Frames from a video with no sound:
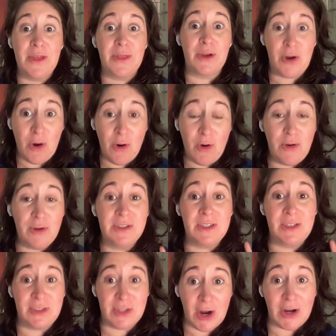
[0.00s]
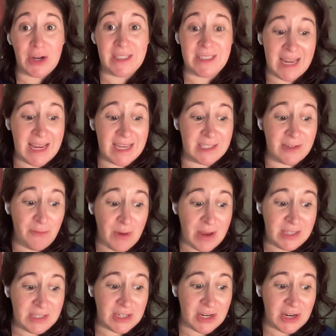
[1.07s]
the cold, dark days of
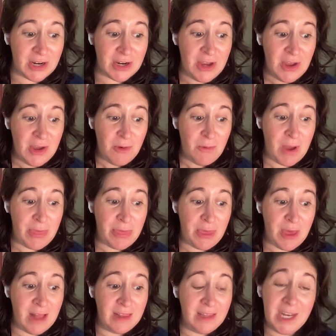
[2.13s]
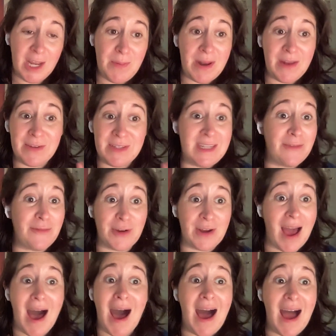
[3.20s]
winter with a little bit of a
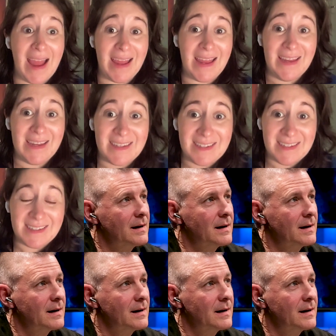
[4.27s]
different eye.